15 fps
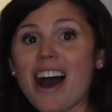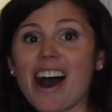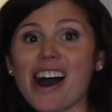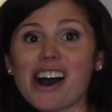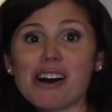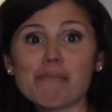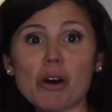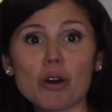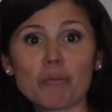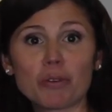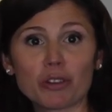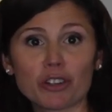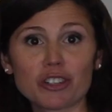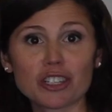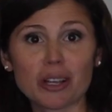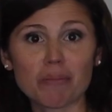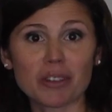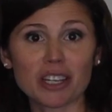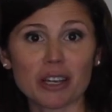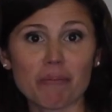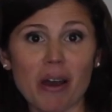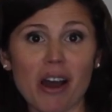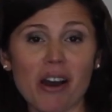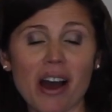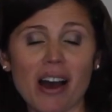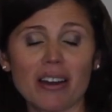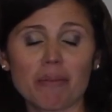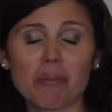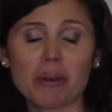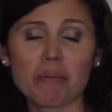I hope you learned something about
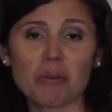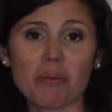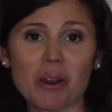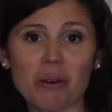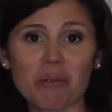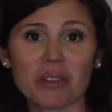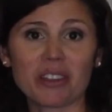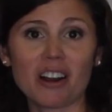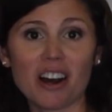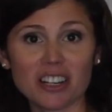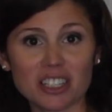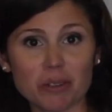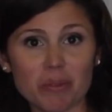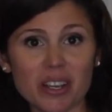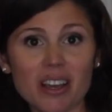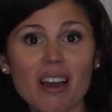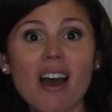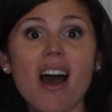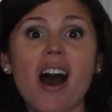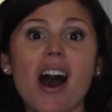how to baby wear with an ostomy.